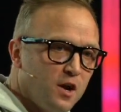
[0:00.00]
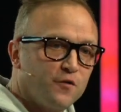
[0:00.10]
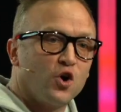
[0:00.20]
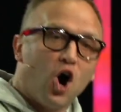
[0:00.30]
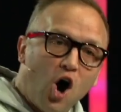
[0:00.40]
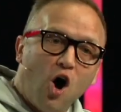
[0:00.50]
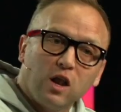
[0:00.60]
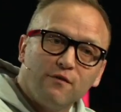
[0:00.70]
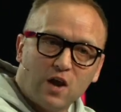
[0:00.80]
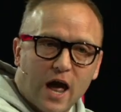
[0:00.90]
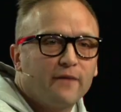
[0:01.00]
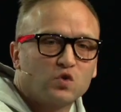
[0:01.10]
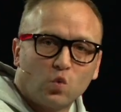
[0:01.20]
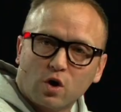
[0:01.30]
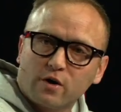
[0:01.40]
for all of
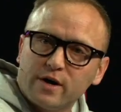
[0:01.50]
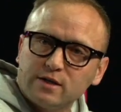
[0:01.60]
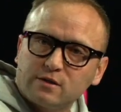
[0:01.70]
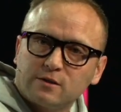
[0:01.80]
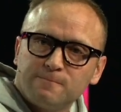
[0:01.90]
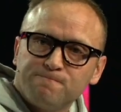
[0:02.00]
life's worries,